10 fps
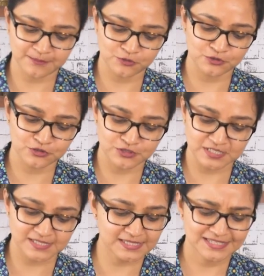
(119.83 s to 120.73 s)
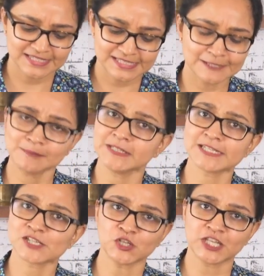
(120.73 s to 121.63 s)
I'm going to just
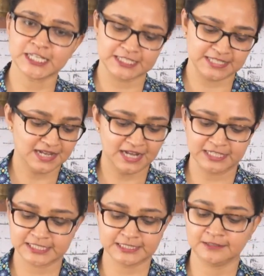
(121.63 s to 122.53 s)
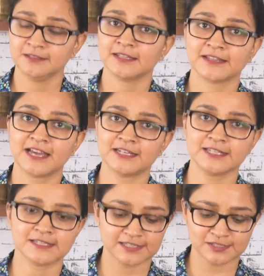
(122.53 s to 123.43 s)
simply saute it until the
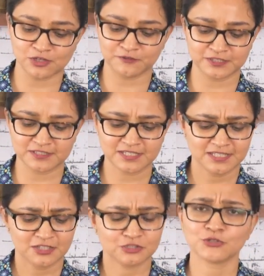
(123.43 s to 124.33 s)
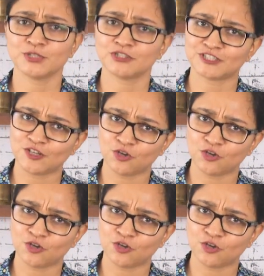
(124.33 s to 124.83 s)
onions are softened. Do it at